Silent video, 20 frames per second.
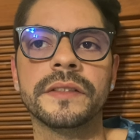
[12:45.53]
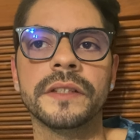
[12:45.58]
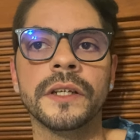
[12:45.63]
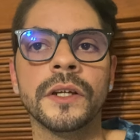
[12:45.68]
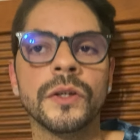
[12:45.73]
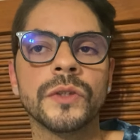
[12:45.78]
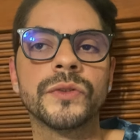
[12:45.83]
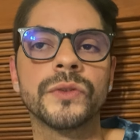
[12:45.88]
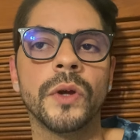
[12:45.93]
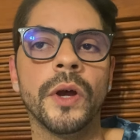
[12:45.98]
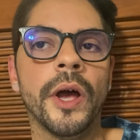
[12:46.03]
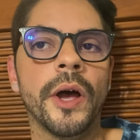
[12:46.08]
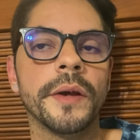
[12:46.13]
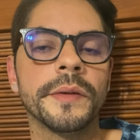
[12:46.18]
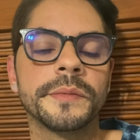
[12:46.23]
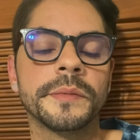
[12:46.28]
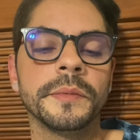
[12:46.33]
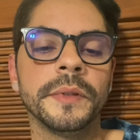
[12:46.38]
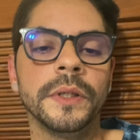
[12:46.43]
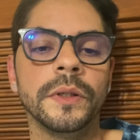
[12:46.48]
It also
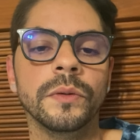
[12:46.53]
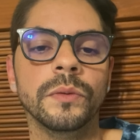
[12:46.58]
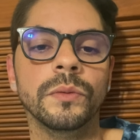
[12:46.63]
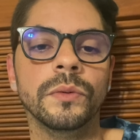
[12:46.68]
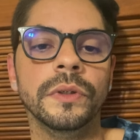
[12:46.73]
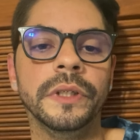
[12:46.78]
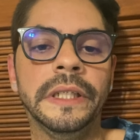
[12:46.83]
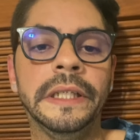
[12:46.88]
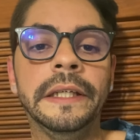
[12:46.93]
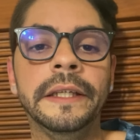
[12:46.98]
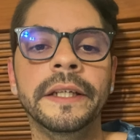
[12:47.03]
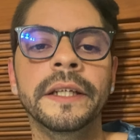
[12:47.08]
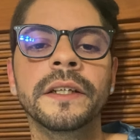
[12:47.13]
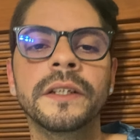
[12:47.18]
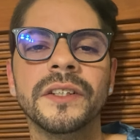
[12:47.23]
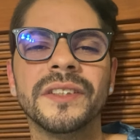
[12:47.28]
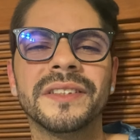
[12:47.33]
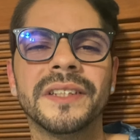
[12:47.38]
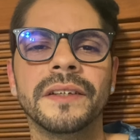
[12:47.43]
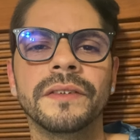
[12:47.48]
helps me eating,
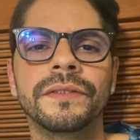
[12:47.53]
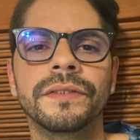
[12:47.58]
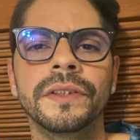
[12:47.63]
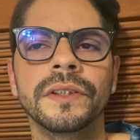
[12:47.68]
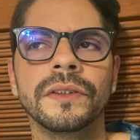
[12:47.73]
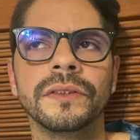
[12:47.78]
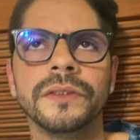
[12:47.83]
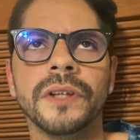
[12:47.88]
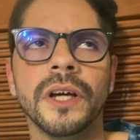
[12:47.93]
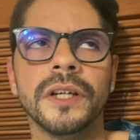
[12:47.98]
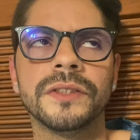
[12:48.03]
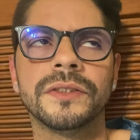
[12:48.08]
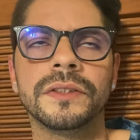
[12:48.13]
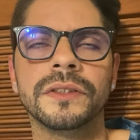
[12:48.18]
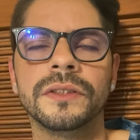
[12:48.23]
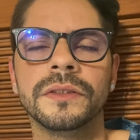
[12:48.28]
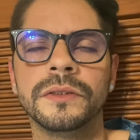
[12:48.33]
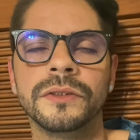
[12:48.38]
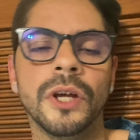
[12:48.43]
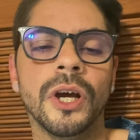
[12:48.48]
because I feel
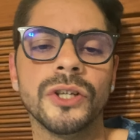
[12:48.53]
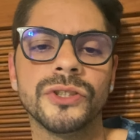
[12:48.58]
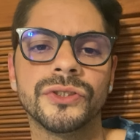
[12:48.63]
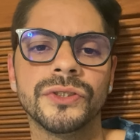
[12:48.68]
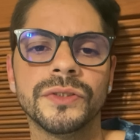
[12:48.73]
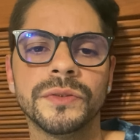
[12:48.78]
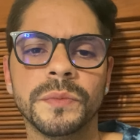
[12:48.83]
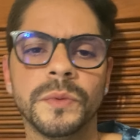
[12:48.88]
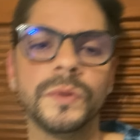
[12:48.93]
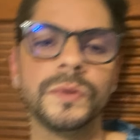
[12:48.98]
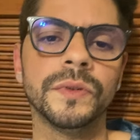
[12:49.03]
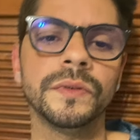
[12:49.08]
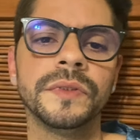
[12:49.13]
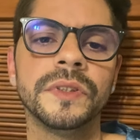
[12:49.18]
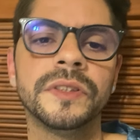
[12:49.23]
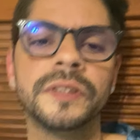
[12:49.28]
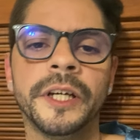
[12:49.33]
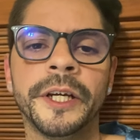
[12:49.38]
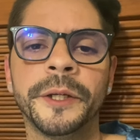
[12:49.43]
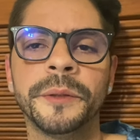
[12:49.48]
nauseous most of
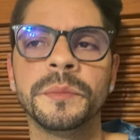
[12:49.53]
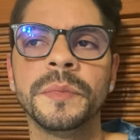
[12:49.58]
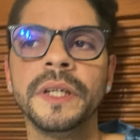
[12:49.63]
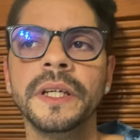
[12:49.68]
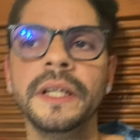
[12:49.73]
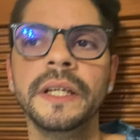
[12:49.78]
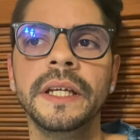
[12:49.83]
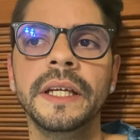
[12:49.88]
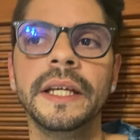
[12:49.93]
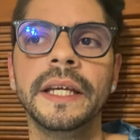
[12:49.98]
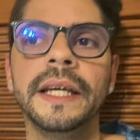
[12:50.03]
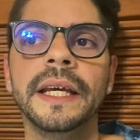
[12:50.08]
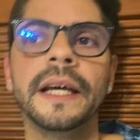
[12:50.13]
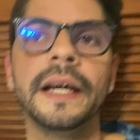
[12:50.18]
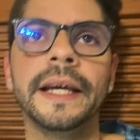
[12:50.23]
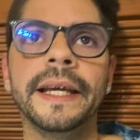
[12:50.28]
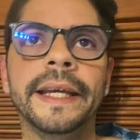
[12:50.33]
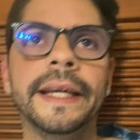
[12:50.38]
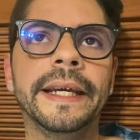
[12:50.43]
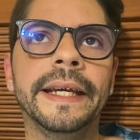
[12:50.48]
the time,
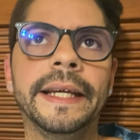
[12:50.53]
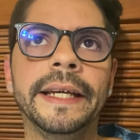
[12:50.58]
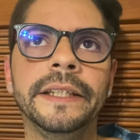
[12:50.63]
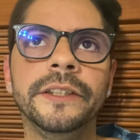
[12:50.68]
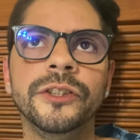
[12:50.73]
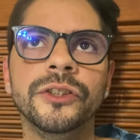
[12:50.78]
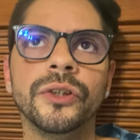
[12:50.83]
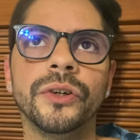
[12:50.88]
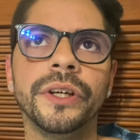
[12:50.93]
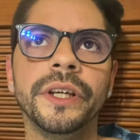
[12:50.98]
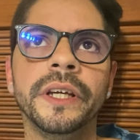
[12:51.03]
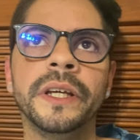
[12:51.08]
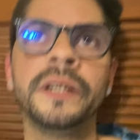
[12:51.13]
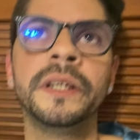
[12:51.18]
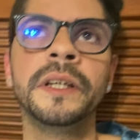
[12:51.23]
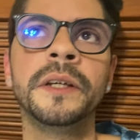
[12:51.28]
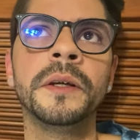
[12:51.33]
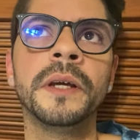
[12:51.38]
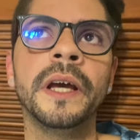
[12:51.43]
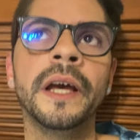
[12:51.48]
and
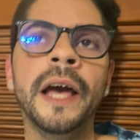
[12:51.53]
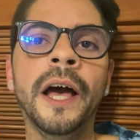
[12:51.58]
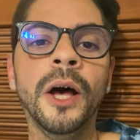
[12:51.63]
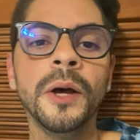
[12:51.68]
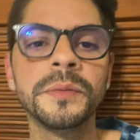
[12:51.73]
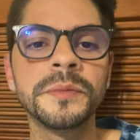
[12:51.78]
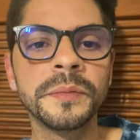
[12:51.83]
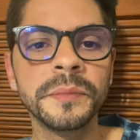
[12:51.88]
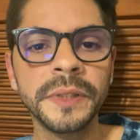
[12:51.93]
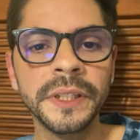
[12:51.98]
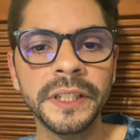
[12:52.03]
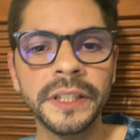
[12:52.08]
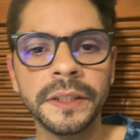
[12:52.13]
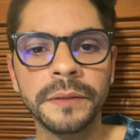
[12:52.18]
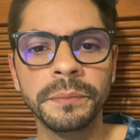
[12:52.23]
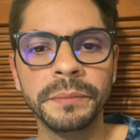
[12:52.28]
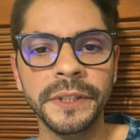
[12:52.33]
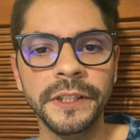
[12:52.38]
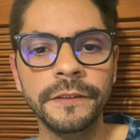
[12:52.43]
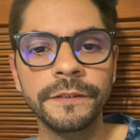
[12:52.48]
it helps me
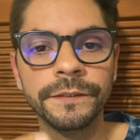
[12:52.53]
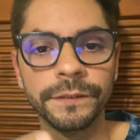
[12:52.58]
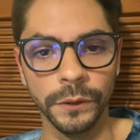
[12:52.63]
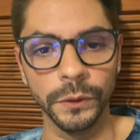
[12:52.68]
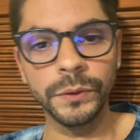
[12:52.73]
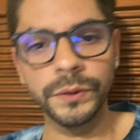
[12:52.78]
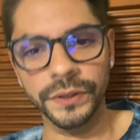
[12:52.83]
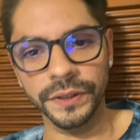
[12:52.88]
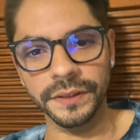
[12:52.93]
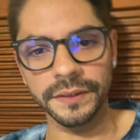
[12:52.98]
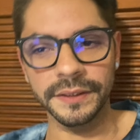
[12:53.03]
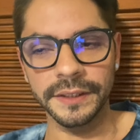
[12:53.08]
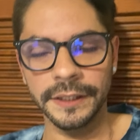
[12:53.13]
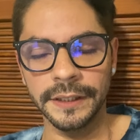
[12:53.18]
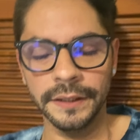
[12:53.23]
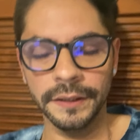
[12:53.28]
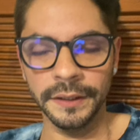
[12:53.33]
be focused.